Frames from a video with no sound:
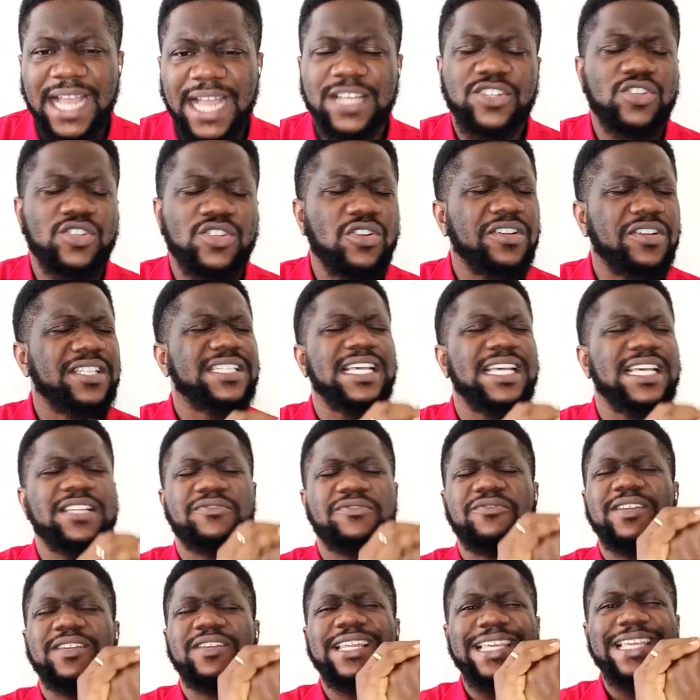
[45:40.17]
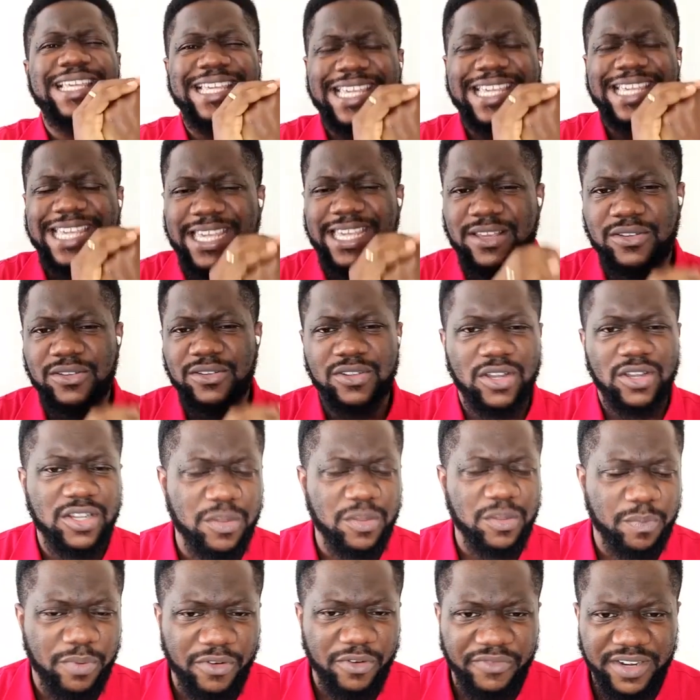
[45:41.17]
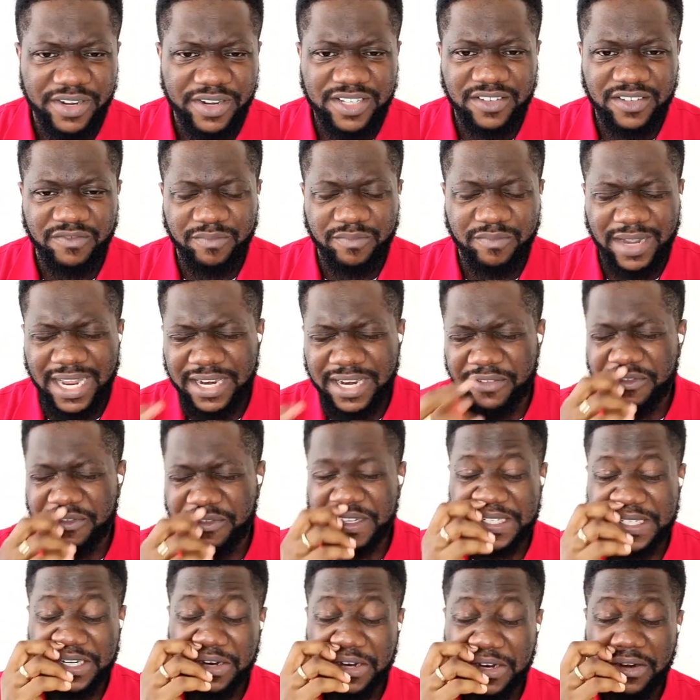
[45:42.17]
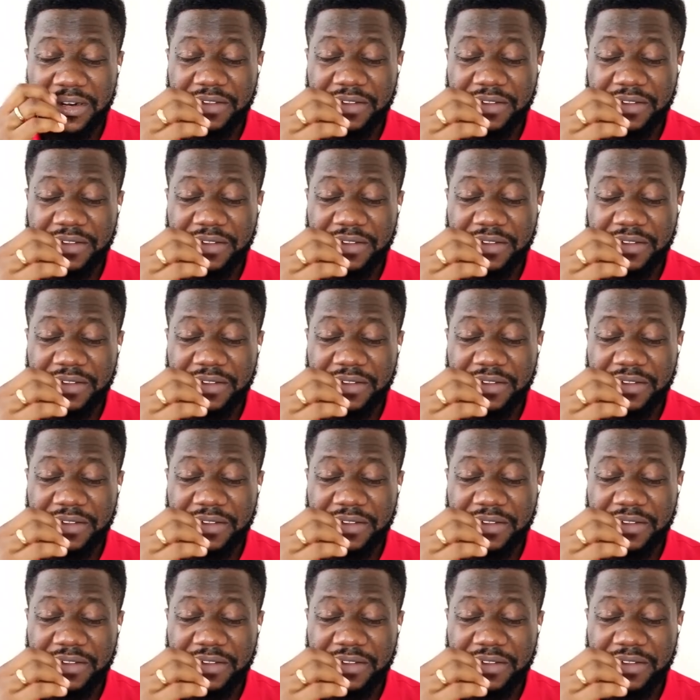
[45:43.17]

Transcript: had successfully killed all the prophets of Baal in First,